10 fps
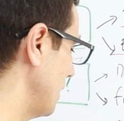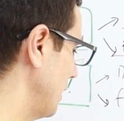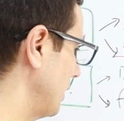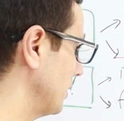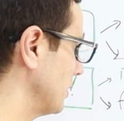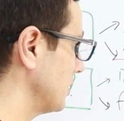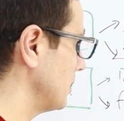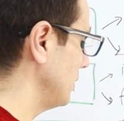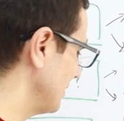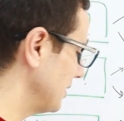
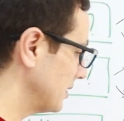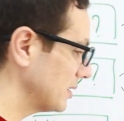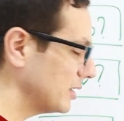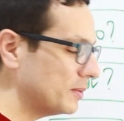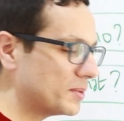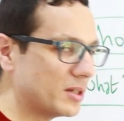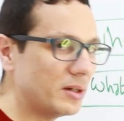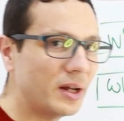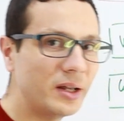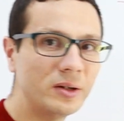and it keeps
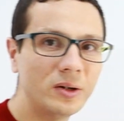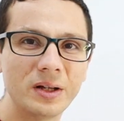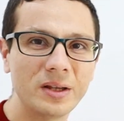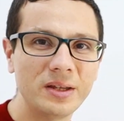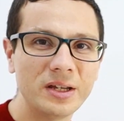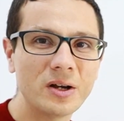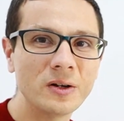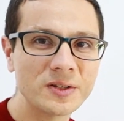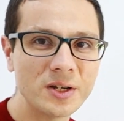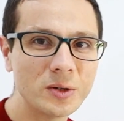an eye on the
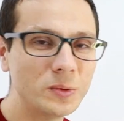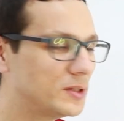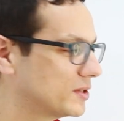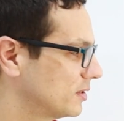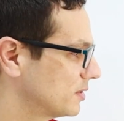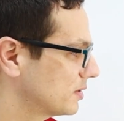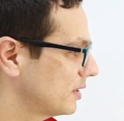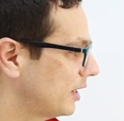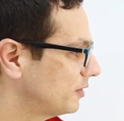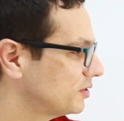
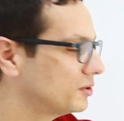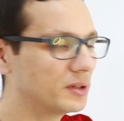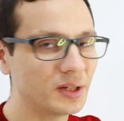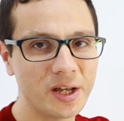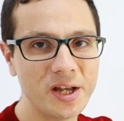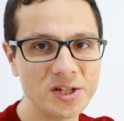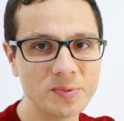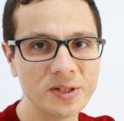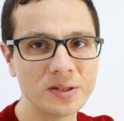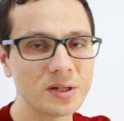consequences after
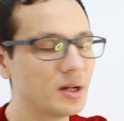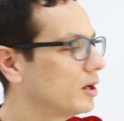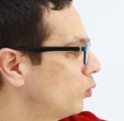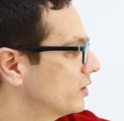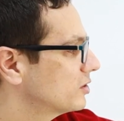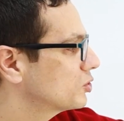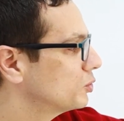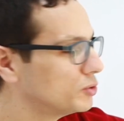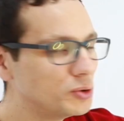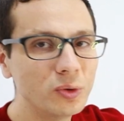engagement. What
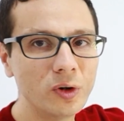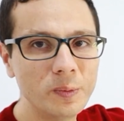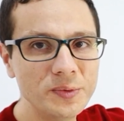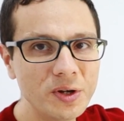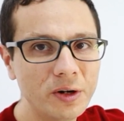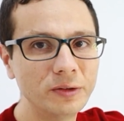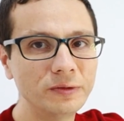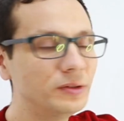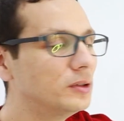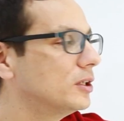should you
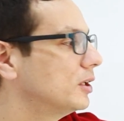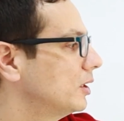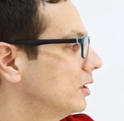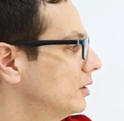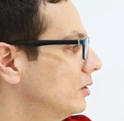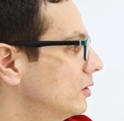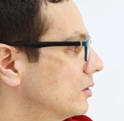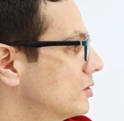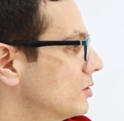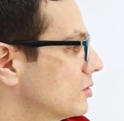observe in
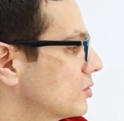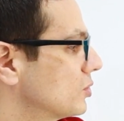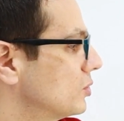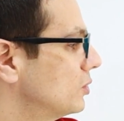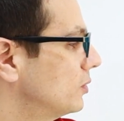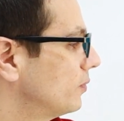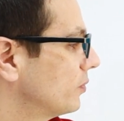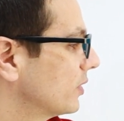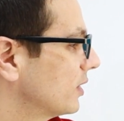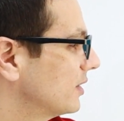order to
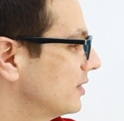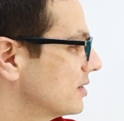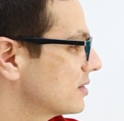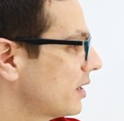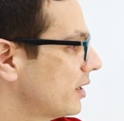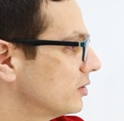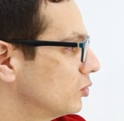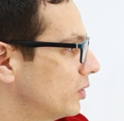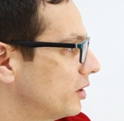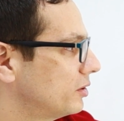decide
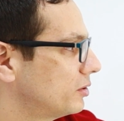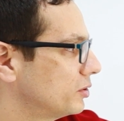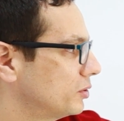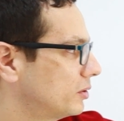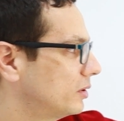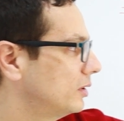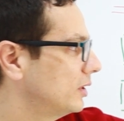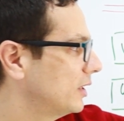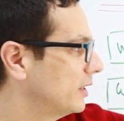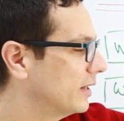whether your
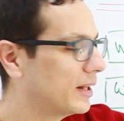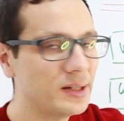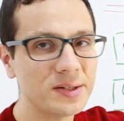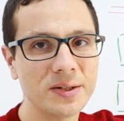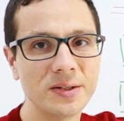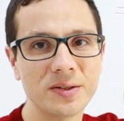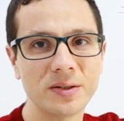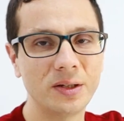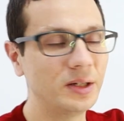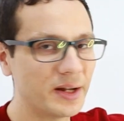
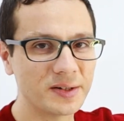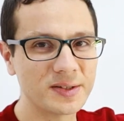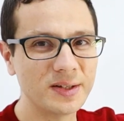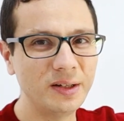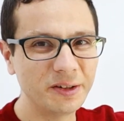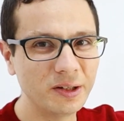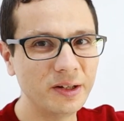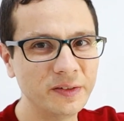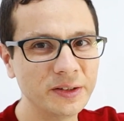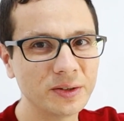analysis are still
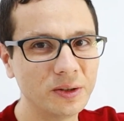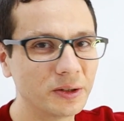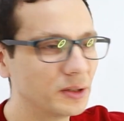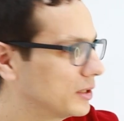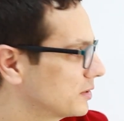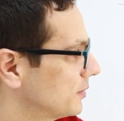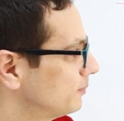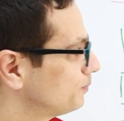relevant or not?